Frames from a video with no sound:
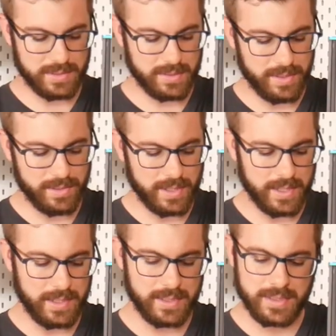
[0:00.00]
which is their other
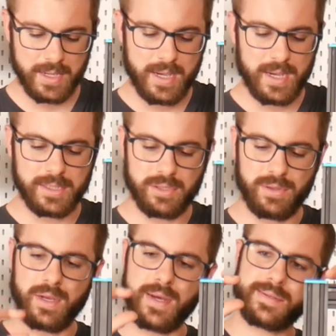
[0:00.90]
hot end. And
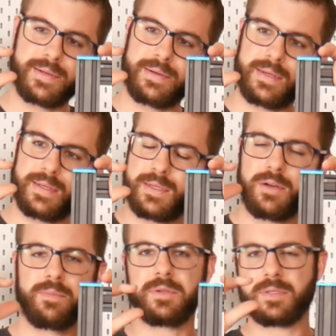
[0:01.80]
so the nozzle is
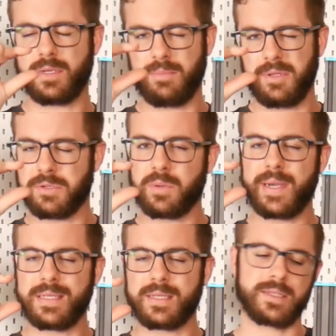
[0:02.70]
almost, I believe,
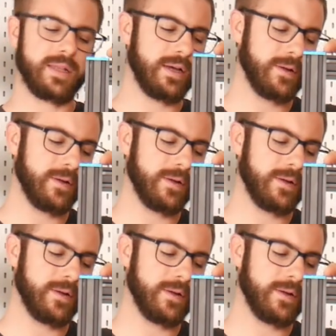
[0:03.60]
twice as